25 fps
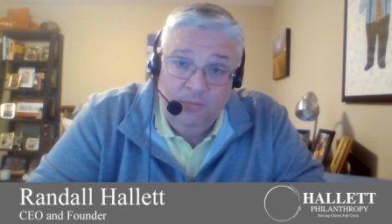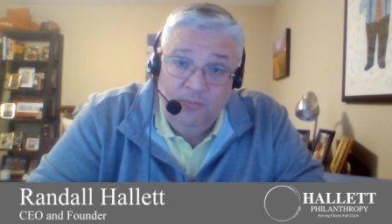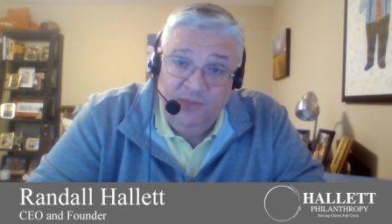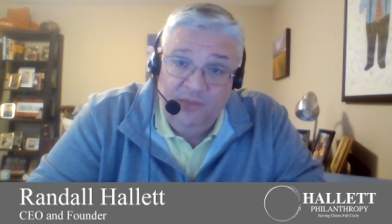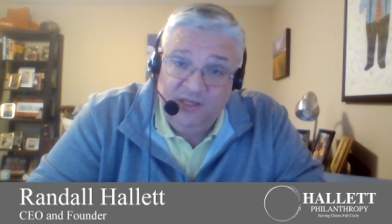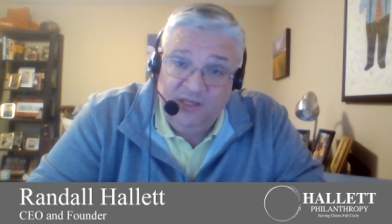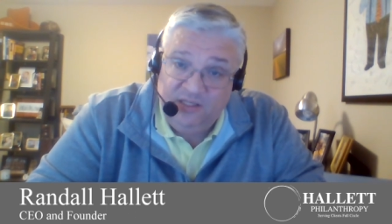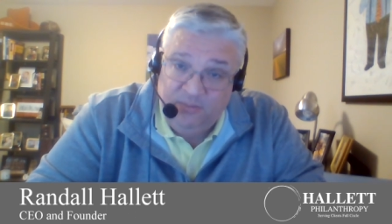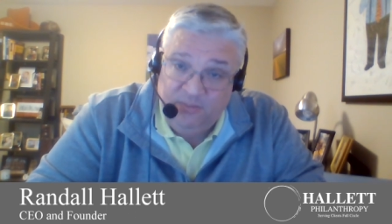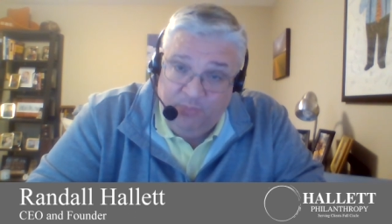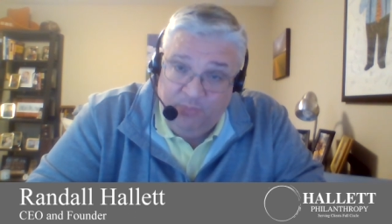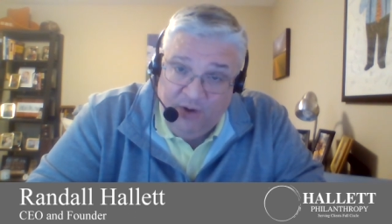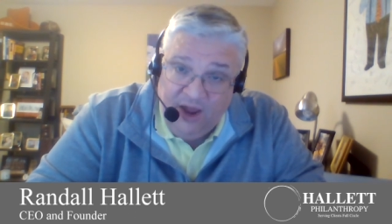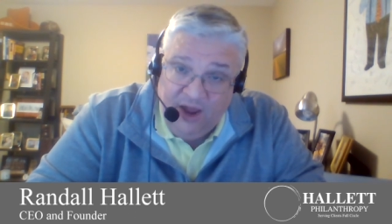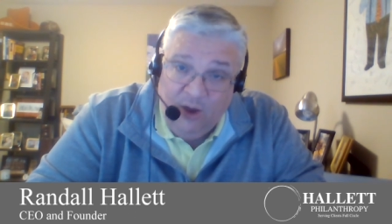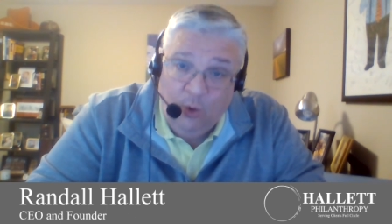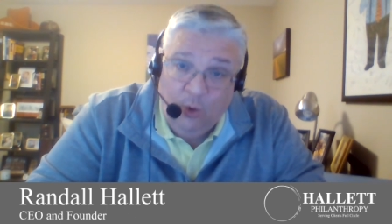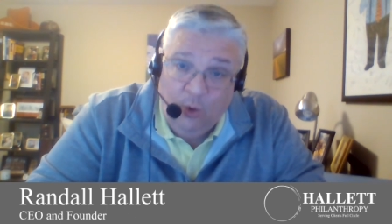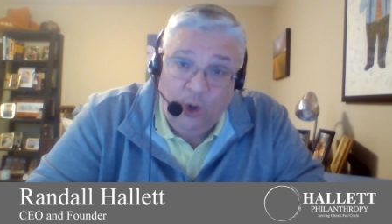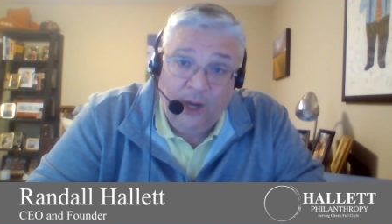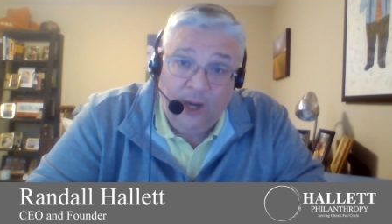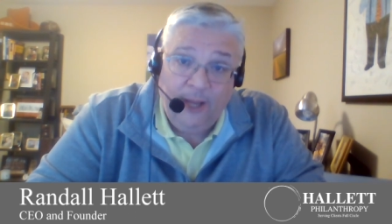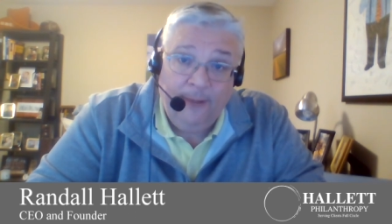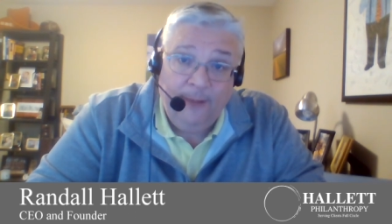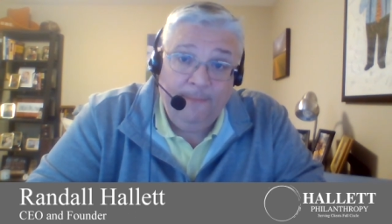this is a
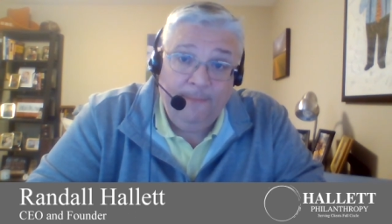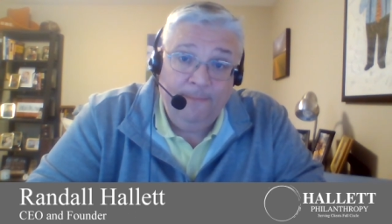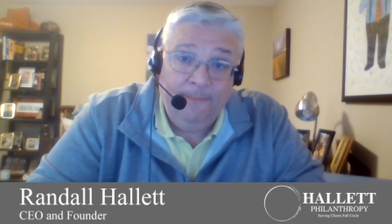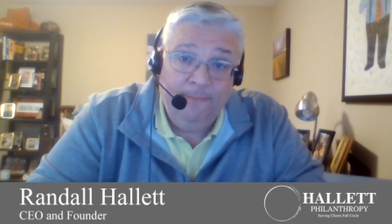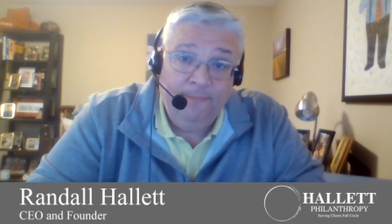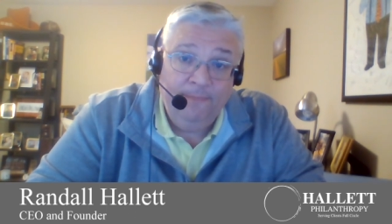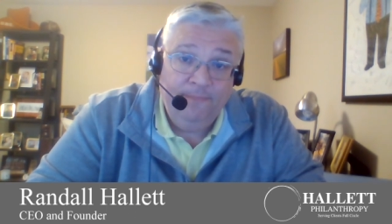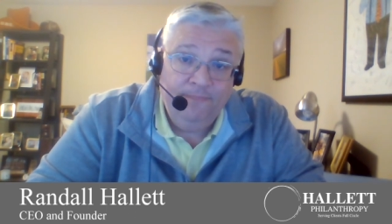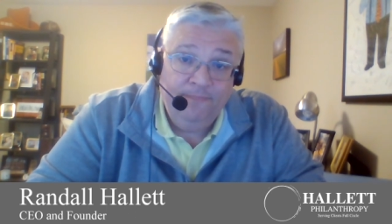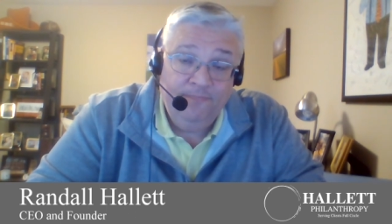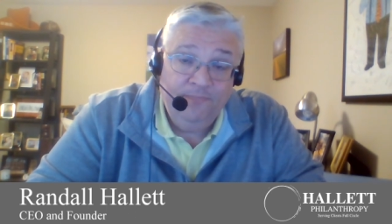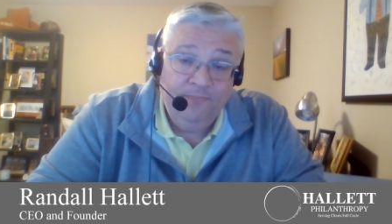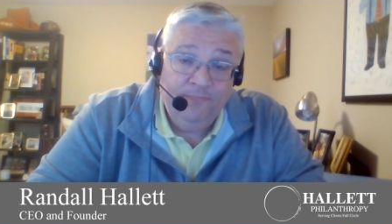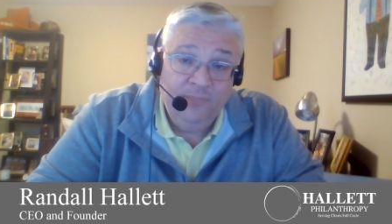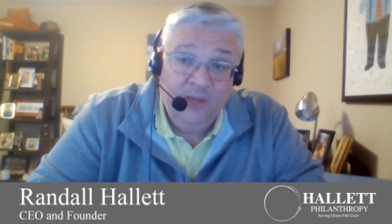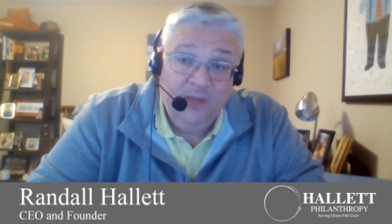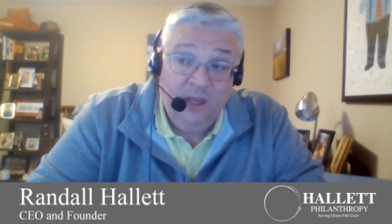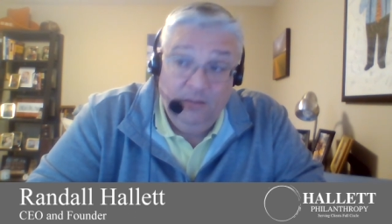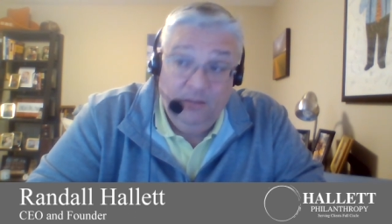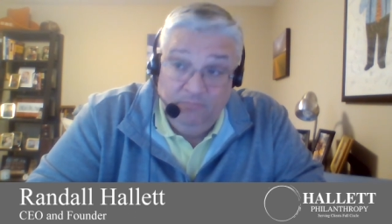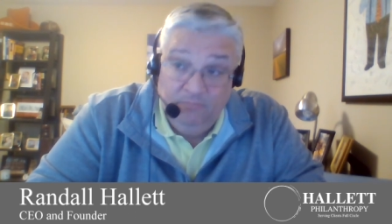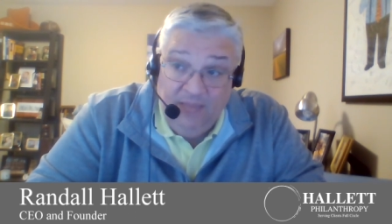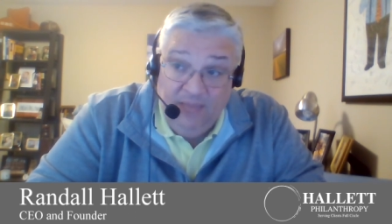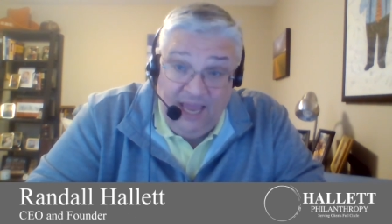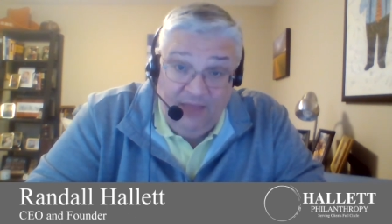priority."
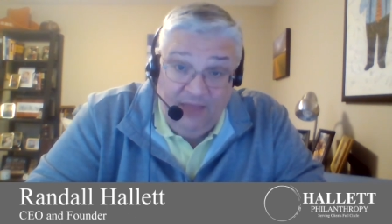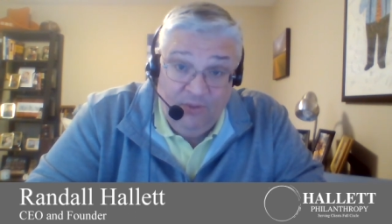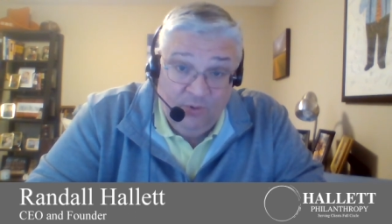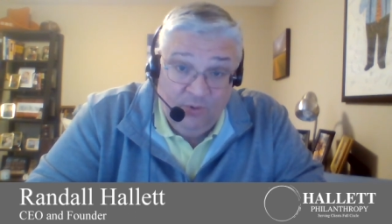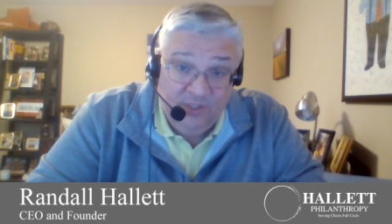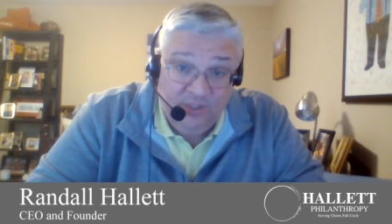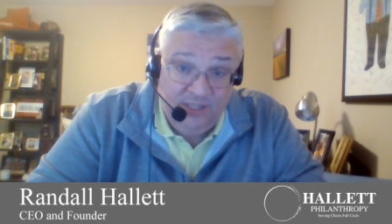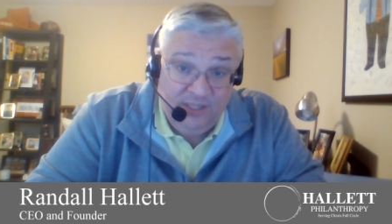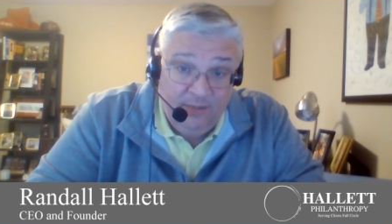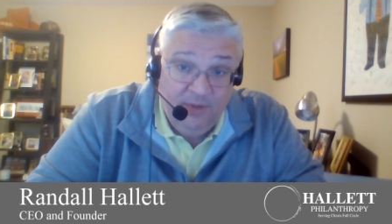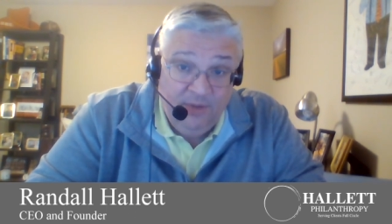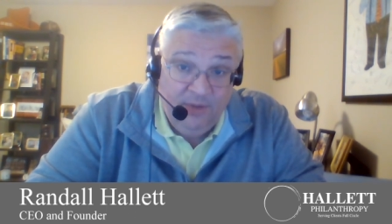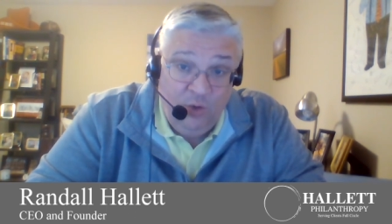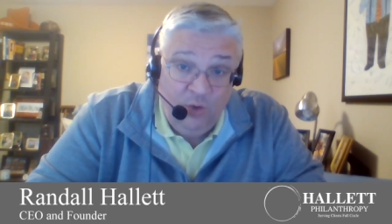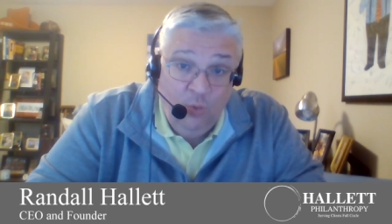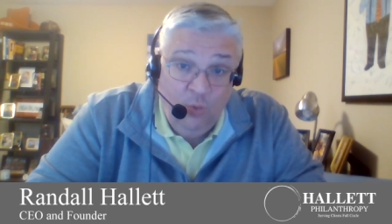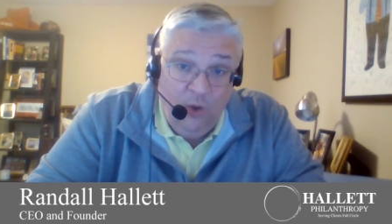And there was somebody who